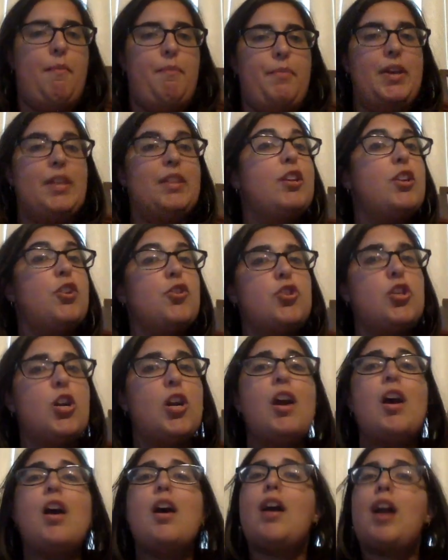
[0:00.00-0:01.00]
in
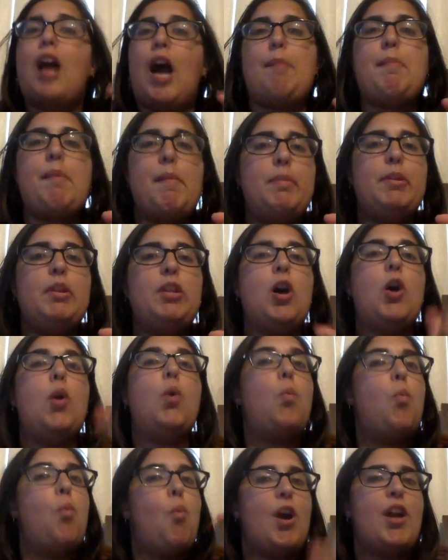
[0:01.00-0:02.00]
literature. Comment below,
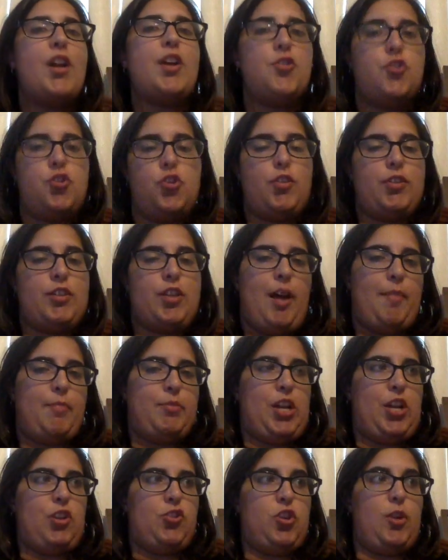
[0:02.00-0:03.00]
what is your top
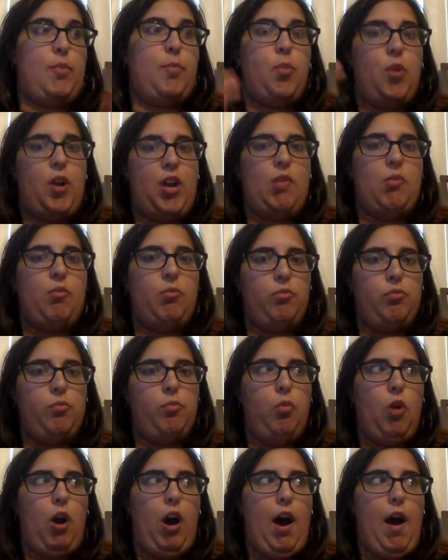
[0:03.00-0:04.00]
sideship? What
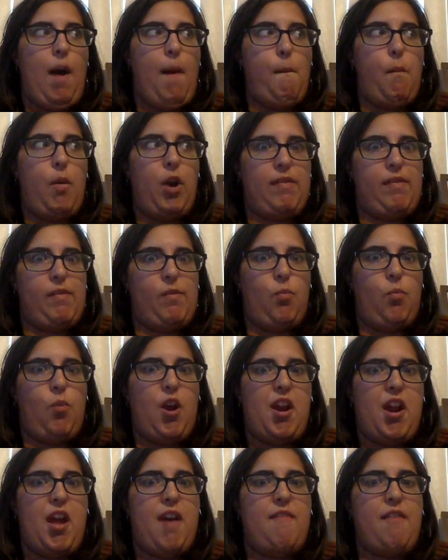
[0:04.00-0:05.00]

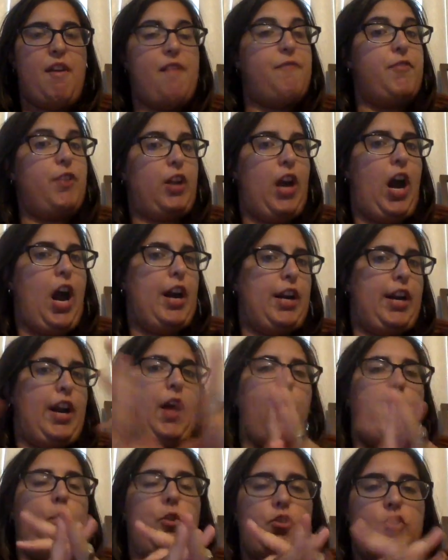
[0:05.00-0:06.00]
have I forgotten,
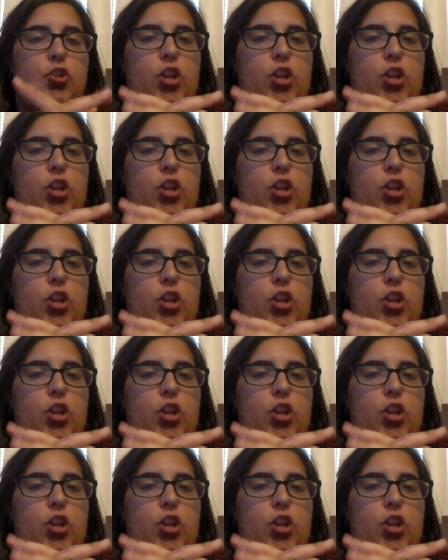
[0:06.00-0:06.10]
and what